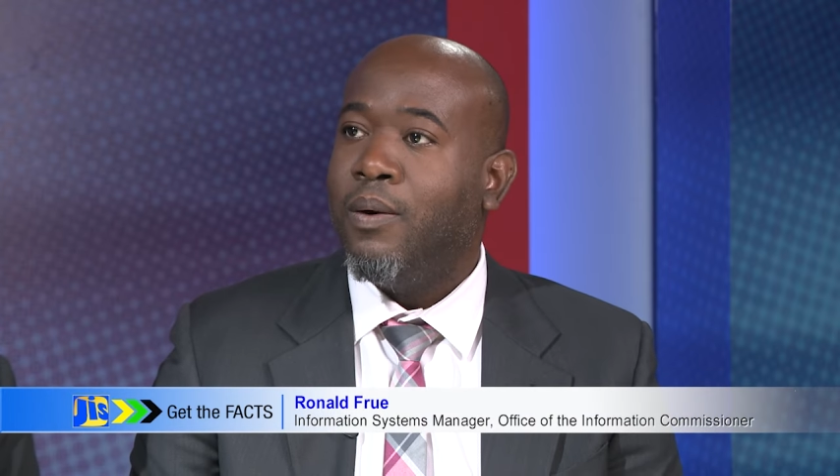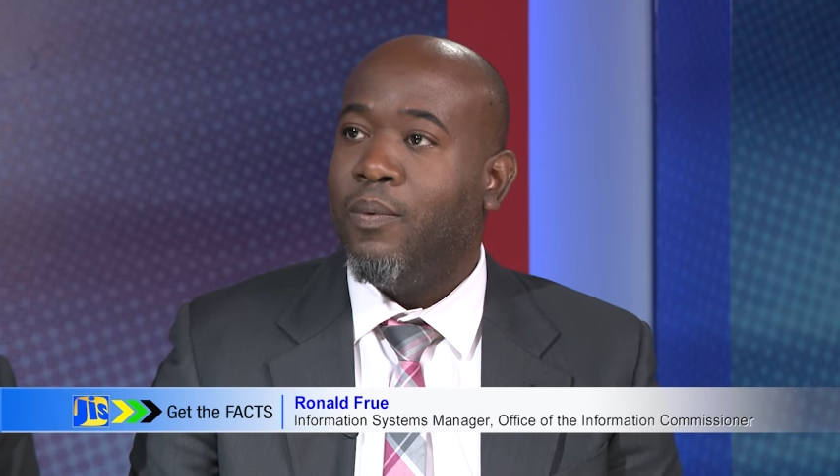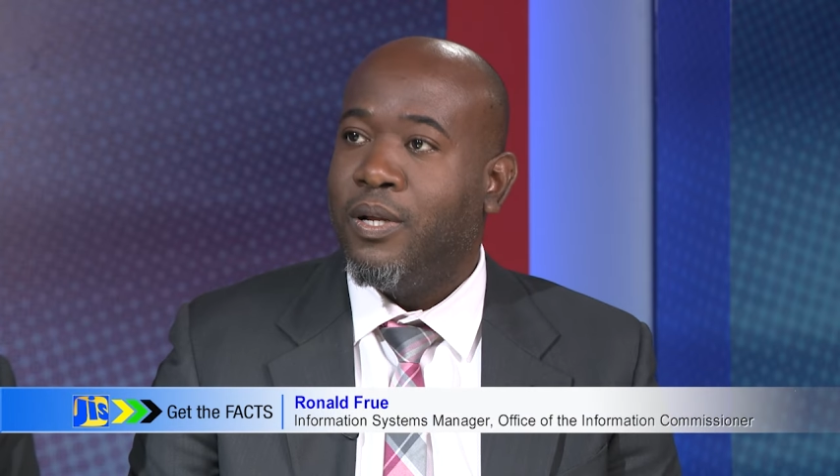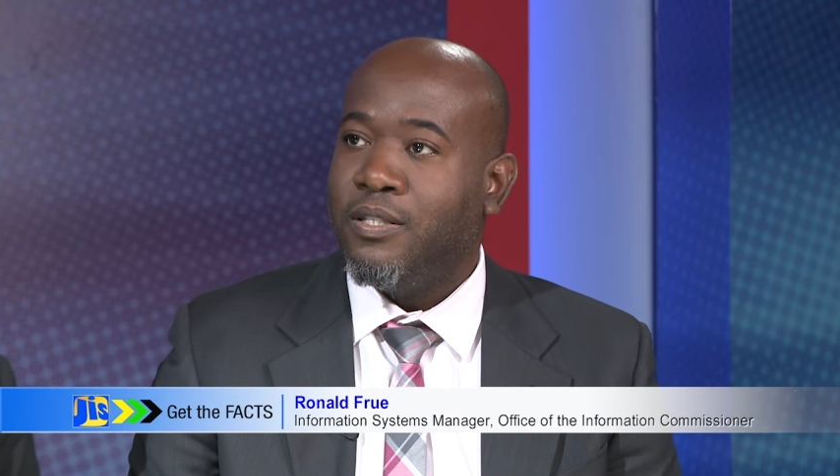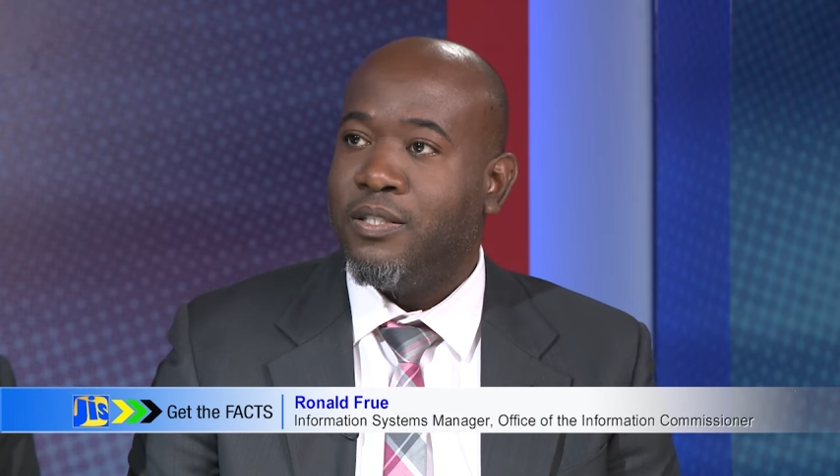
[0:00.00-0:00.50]

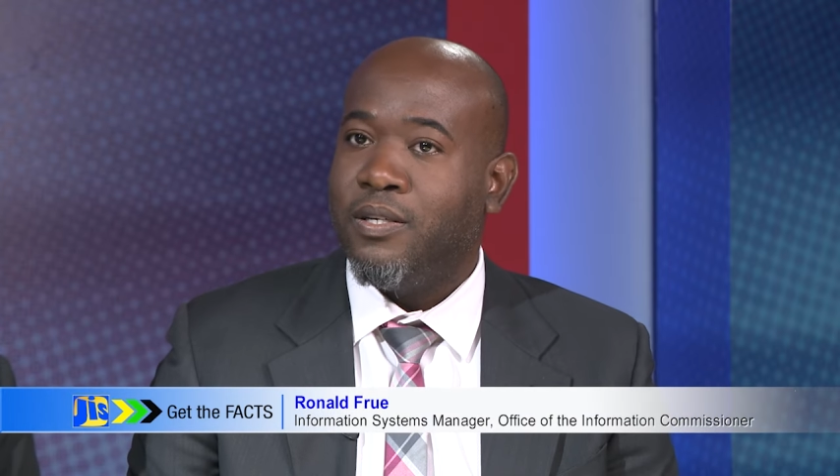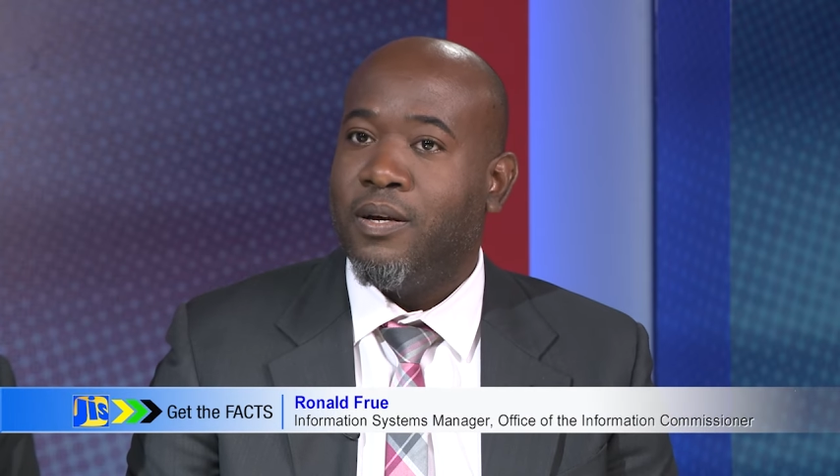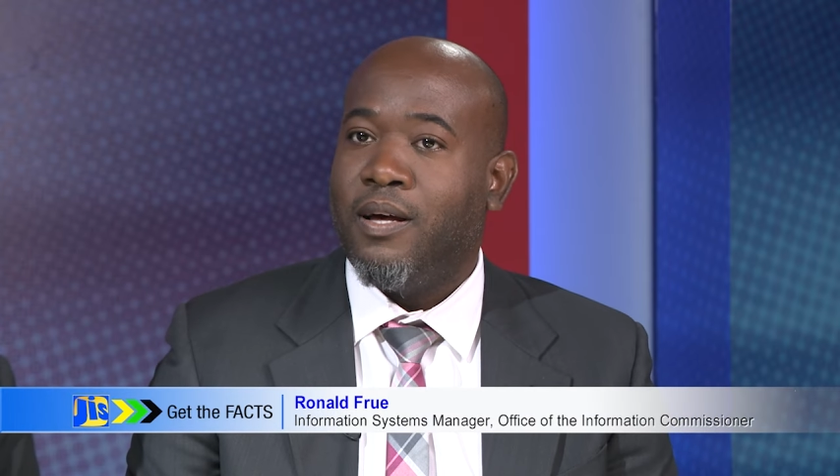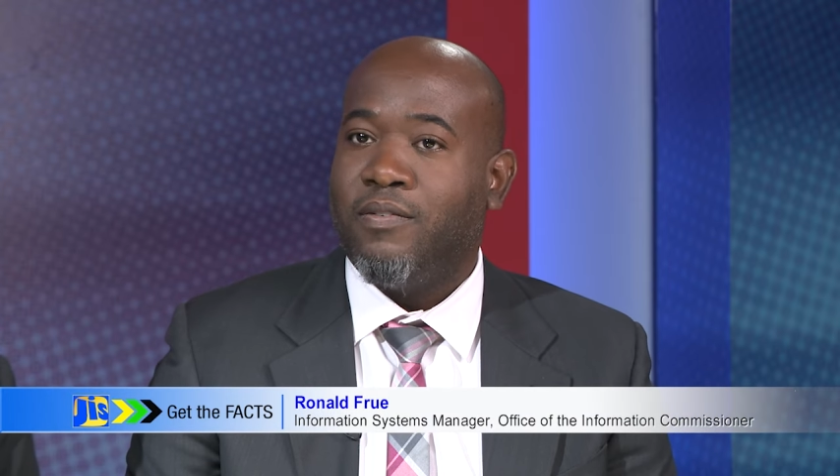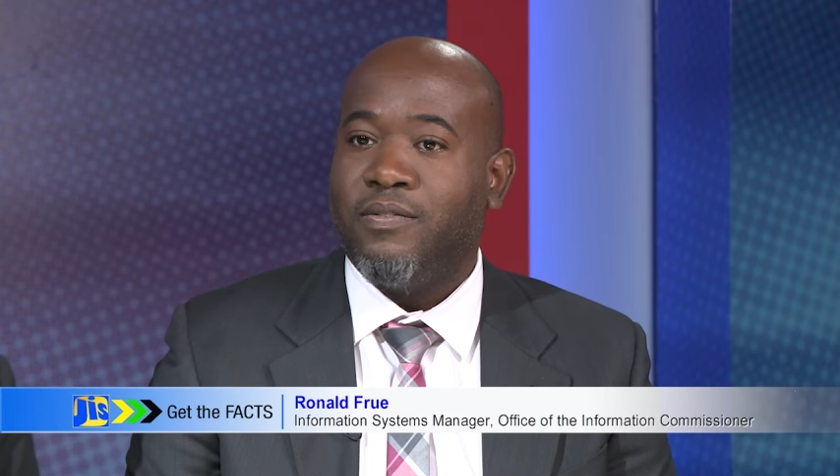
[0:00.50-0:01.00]
Once you
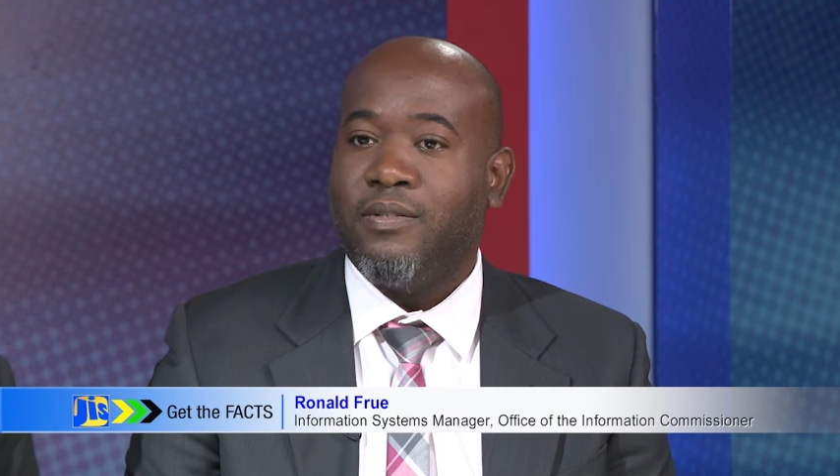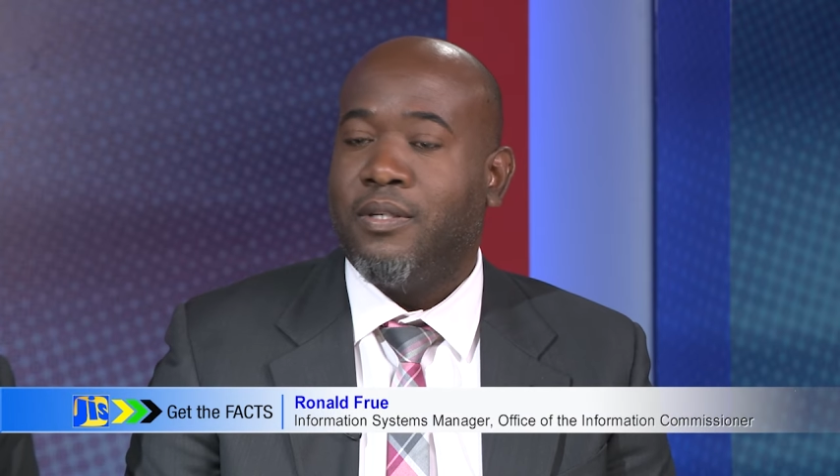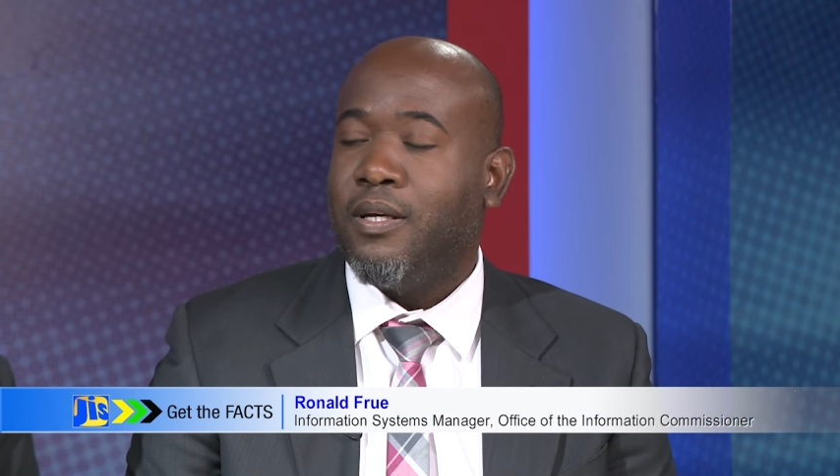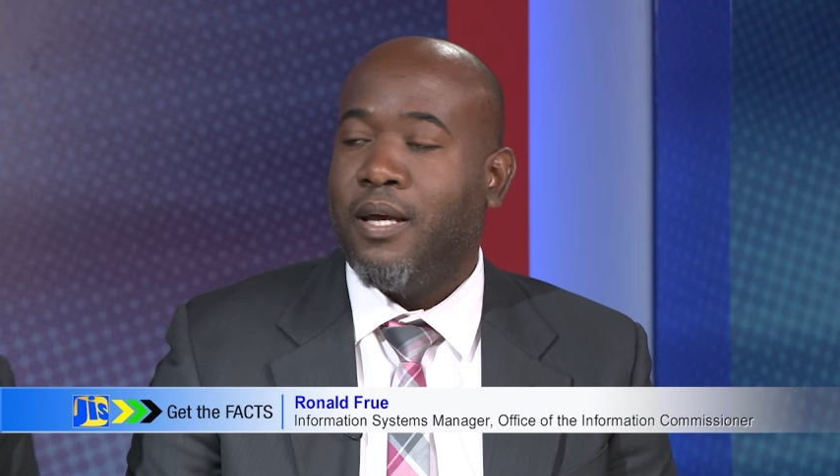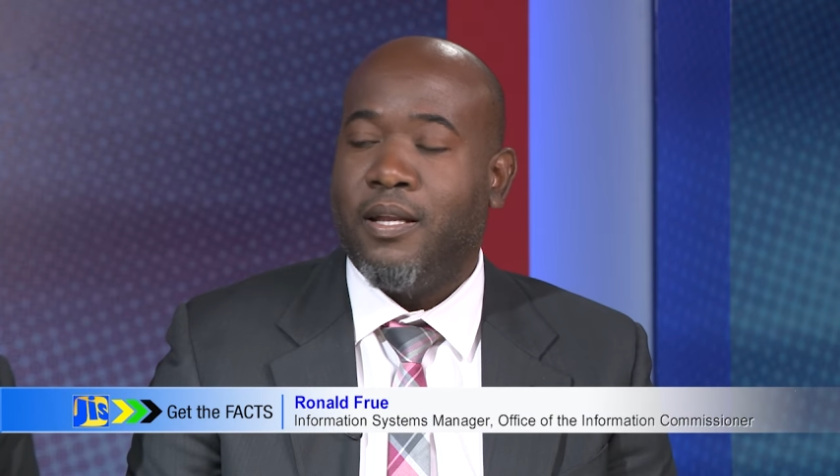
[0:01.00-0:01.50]
have
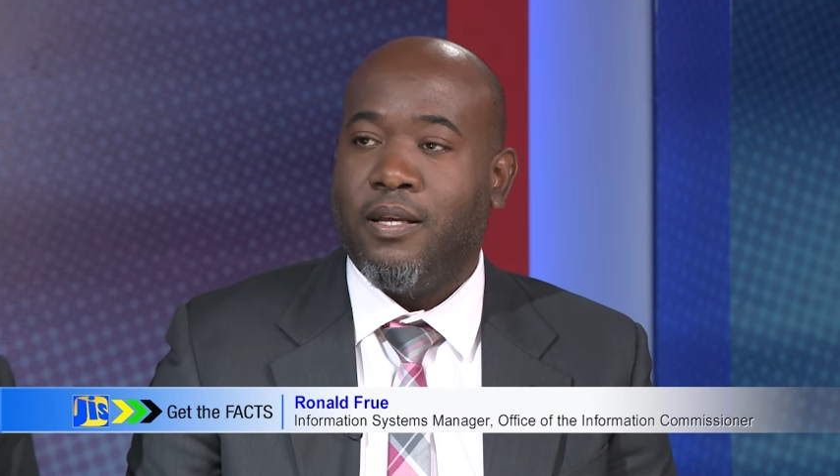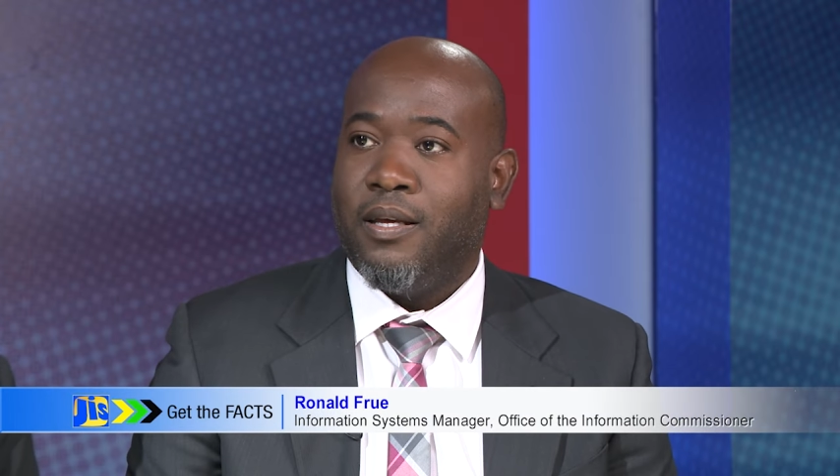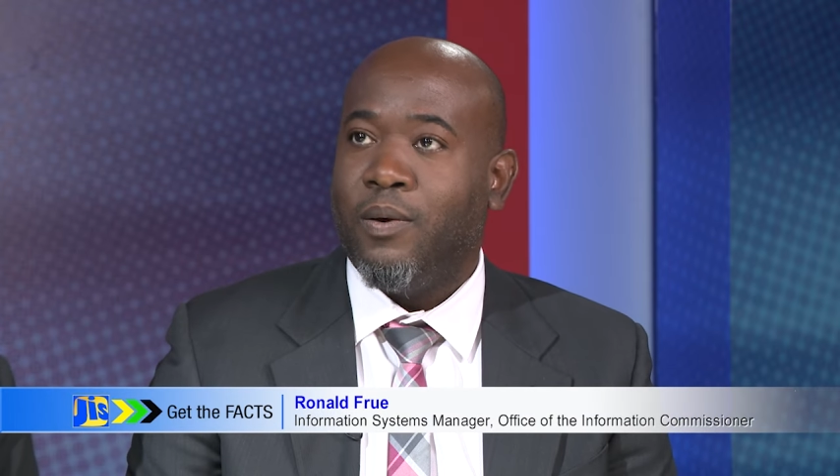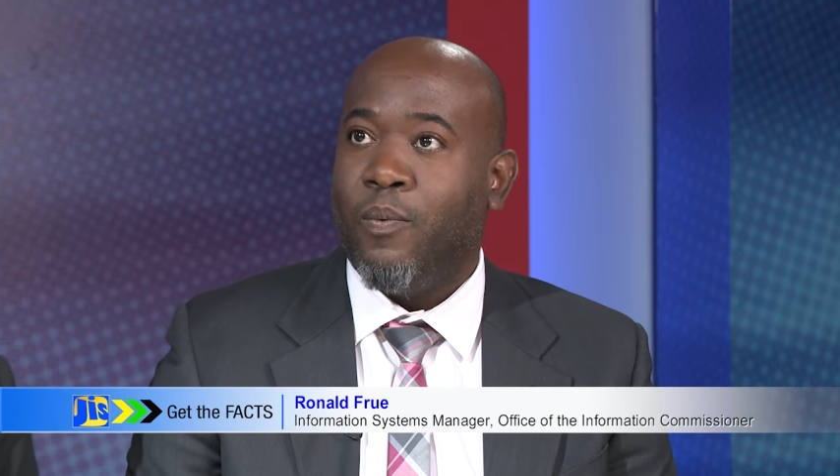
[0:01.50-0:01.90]
uh, any,